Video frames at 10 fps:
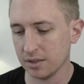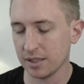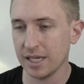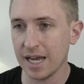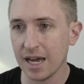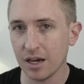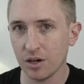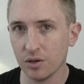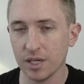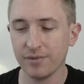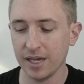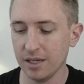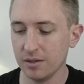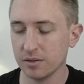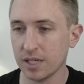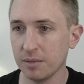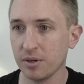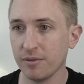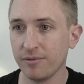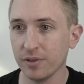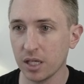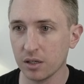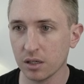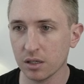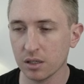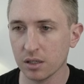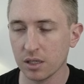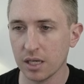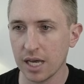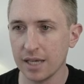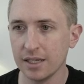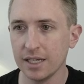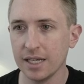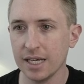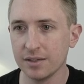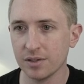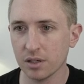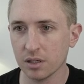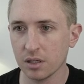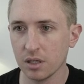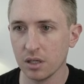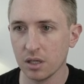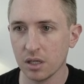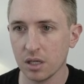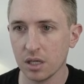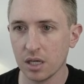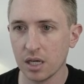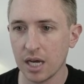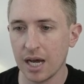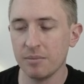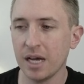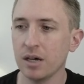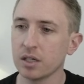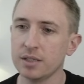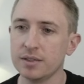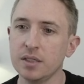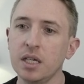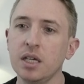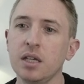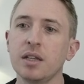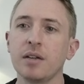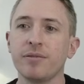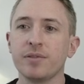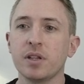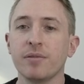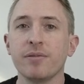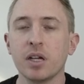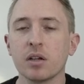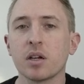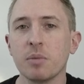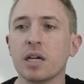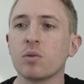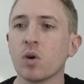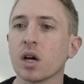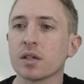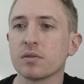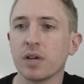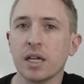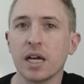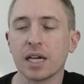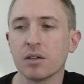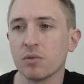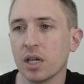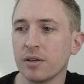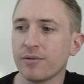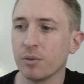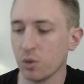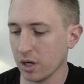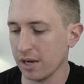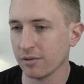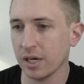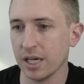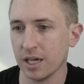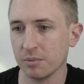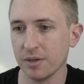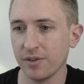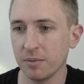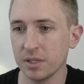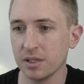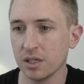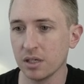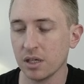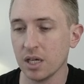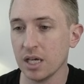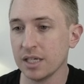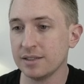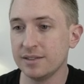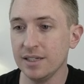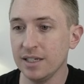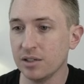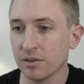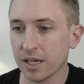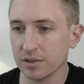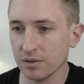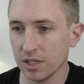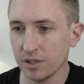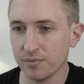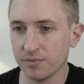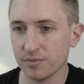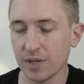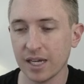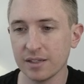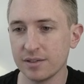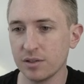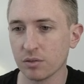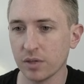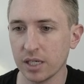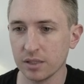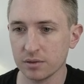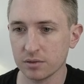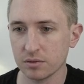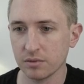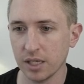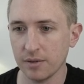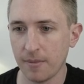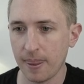now if I type Flutter and then hit enter, I'm now going to see that the Flutter command works, right? I can run it from wherever I am. If I'm in the C directory, I can still run it, right?